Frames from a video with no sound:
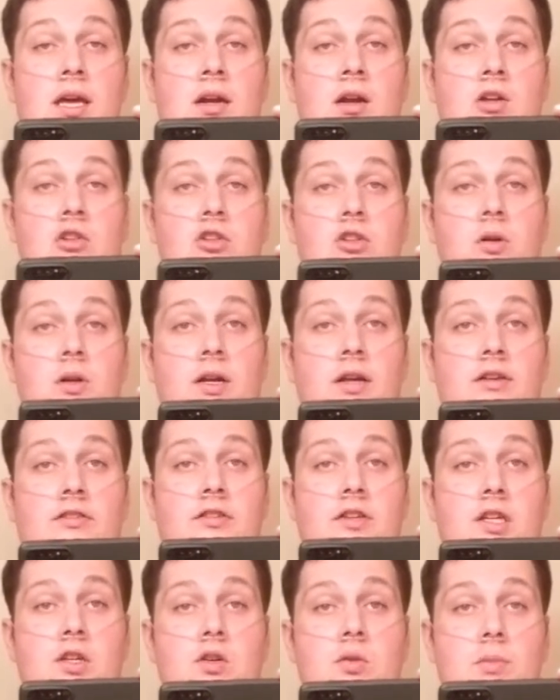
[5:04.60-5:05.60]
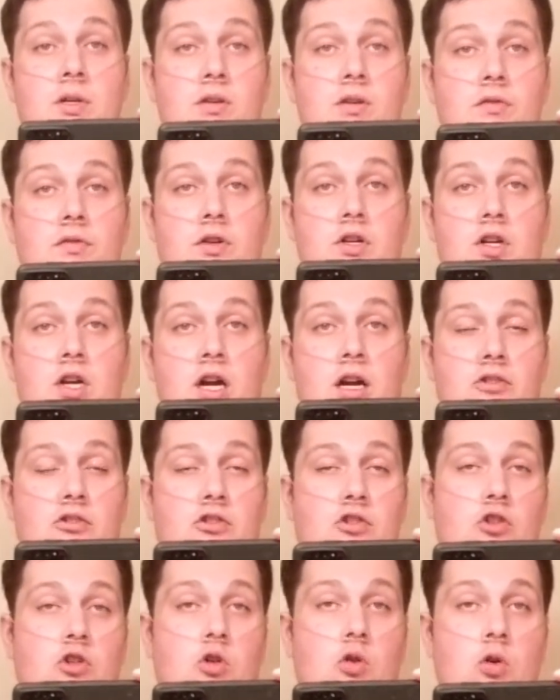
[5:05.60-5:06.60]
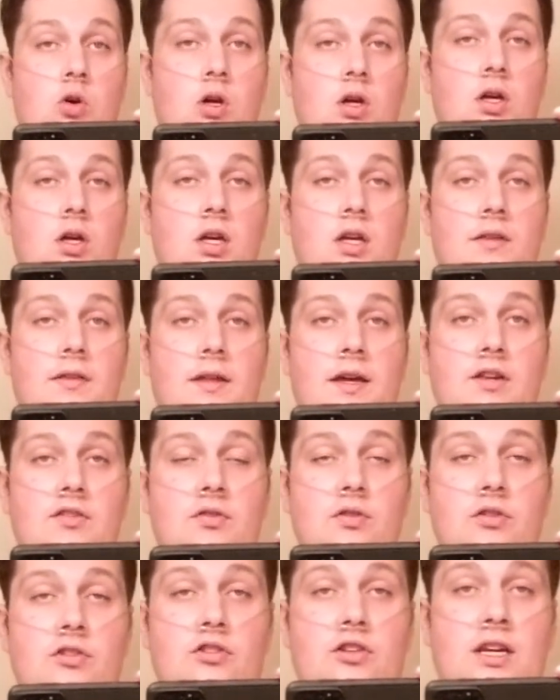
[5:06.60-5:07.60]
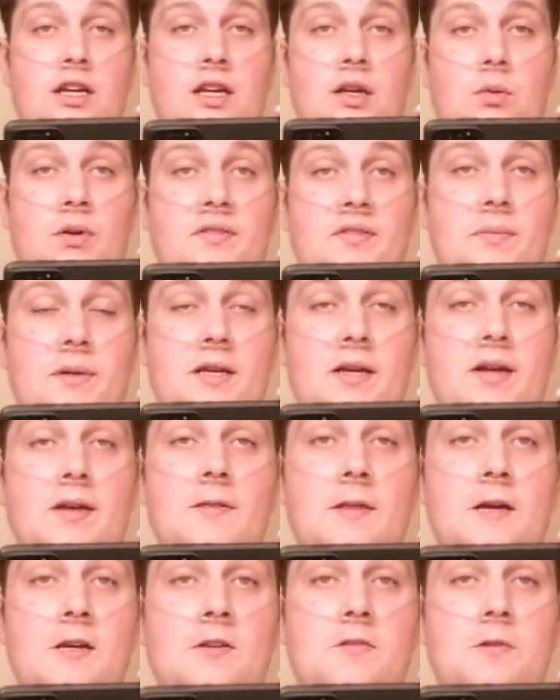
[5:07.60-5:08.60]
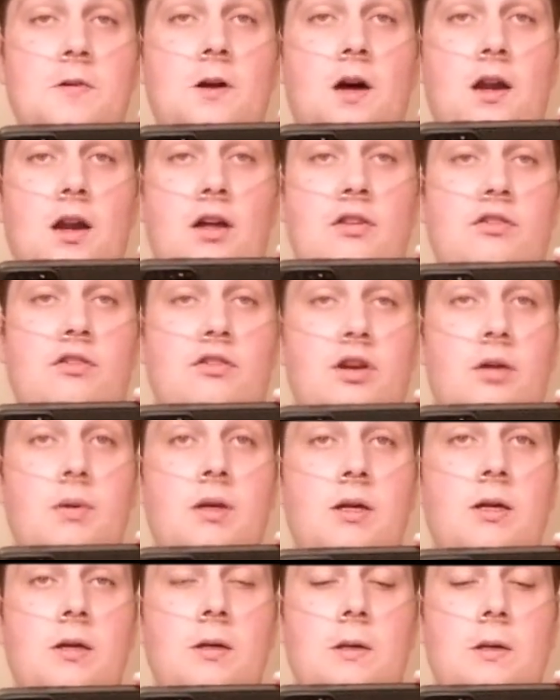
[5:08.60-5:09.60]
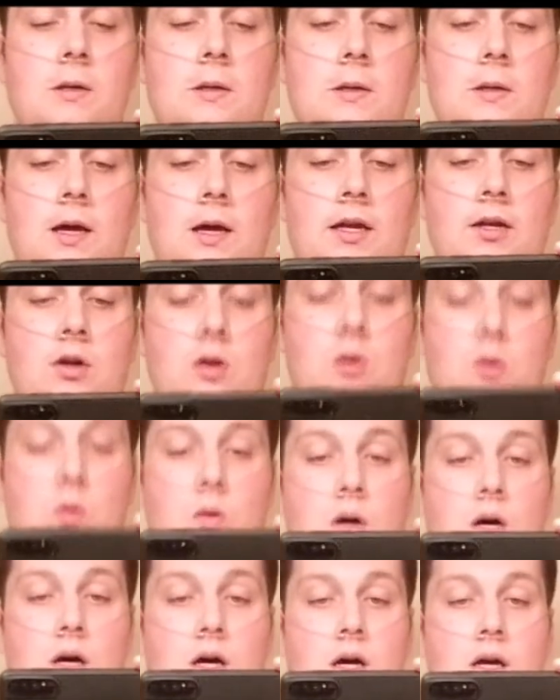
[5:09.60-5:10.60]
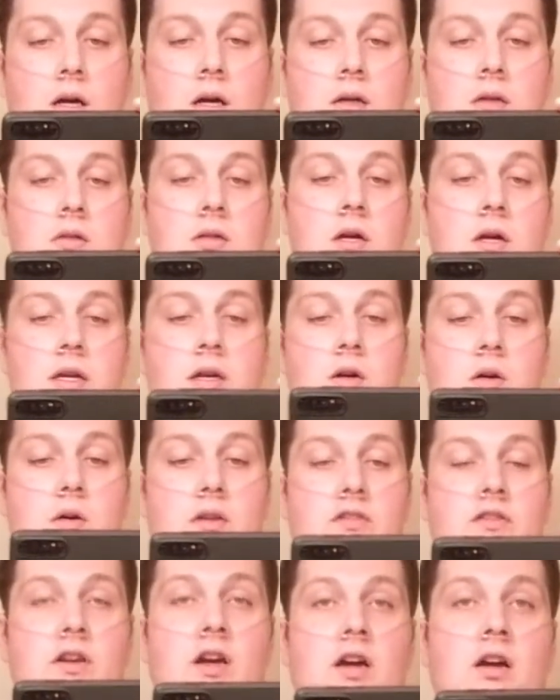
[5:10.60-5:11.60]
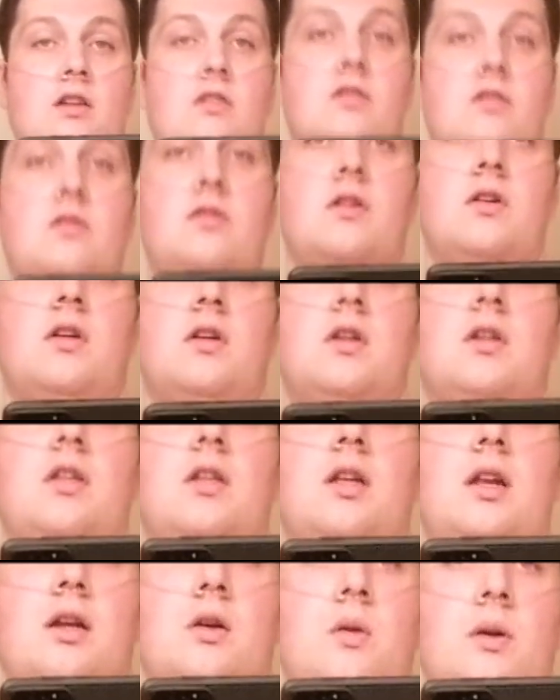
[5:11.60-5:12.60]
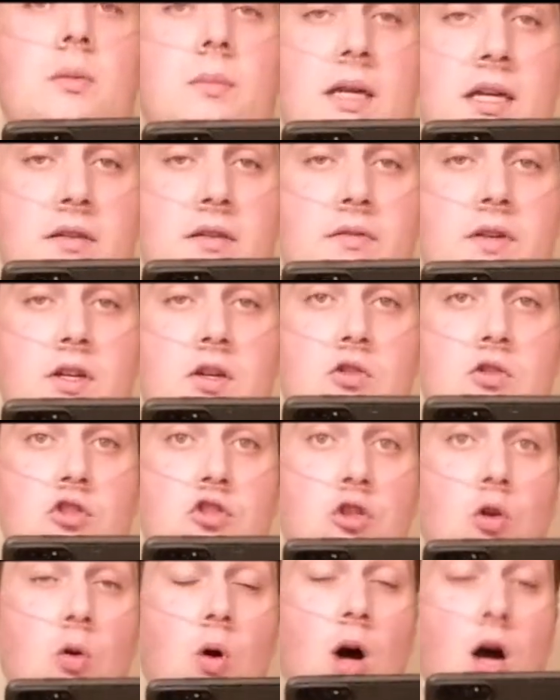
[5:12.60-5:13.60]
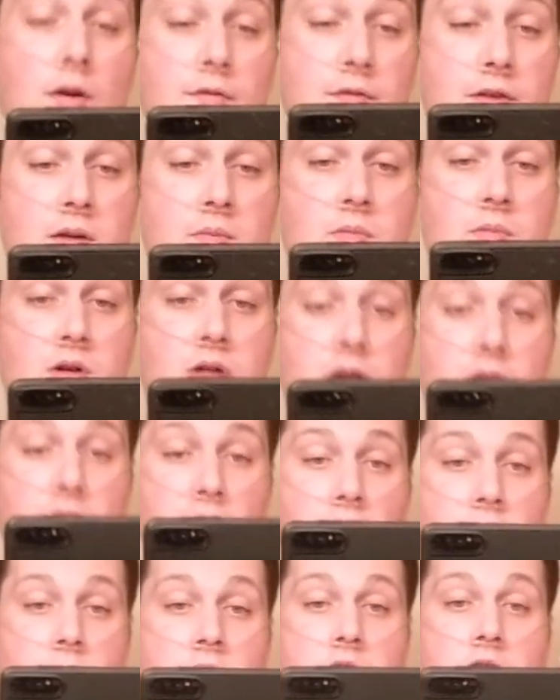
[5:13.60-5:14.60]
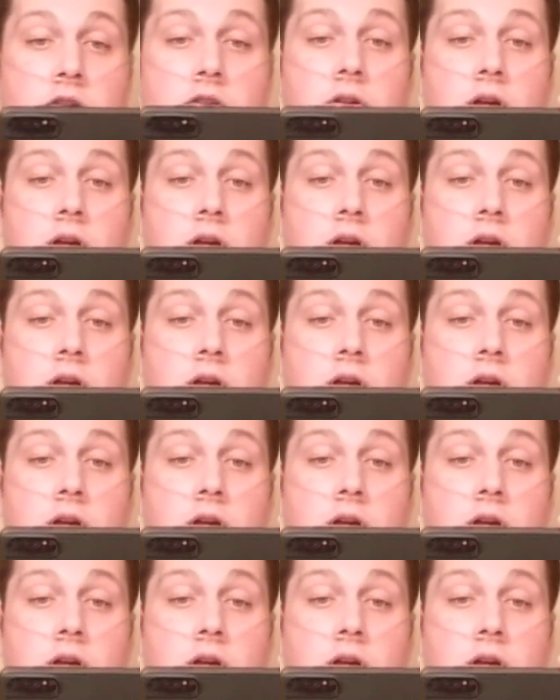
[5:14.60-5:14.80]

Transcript: And I'll do a nice keto meal for you guys. So, thanks for sticking with me. Thanks for not unsubbing. I know it sucks. that I quit making videos so often, but I'm gonna,